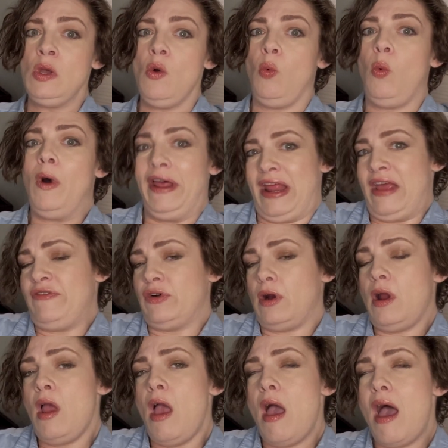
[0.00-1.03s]

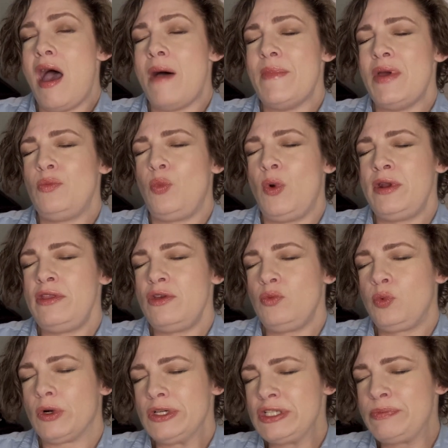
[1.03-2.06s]
whatever. And one of the
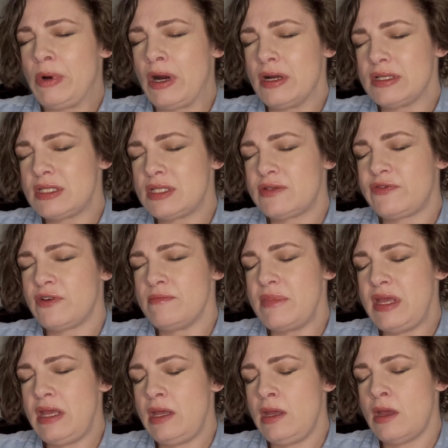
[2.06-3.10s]
worst parts for
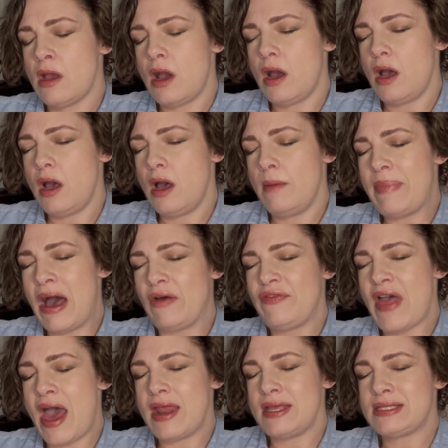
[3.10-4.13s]
me about
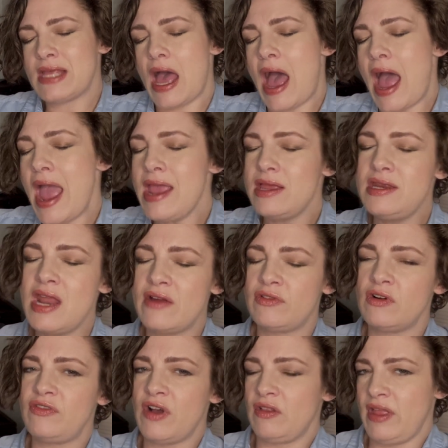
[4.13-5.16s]
that is I
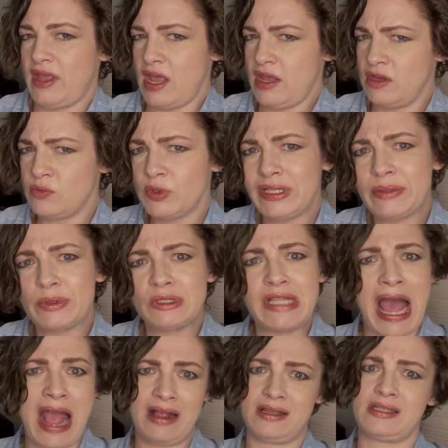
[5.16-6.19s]
never felt like I could really
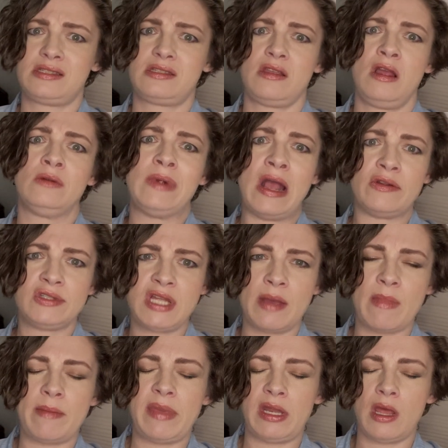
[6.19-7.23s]
relax around
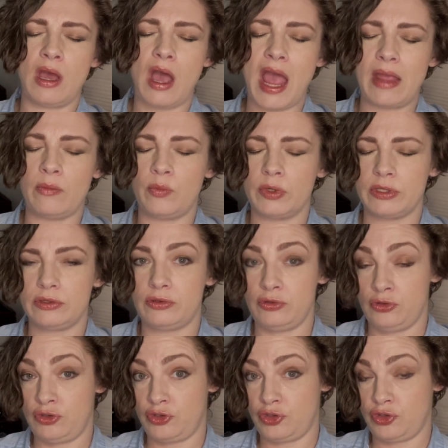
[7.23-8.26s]
him. I mean, I would
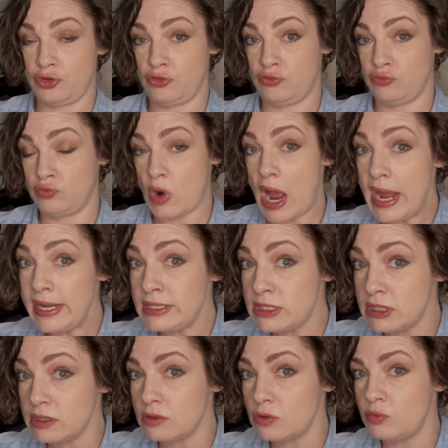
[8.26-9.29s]
try
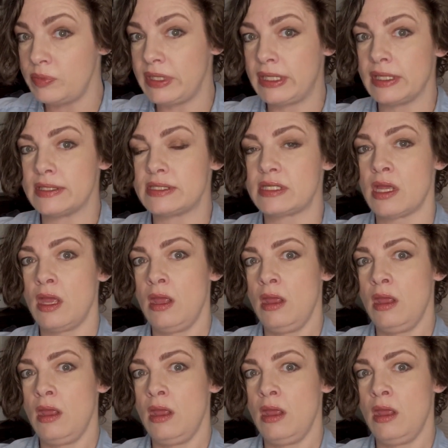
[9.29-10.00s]
to because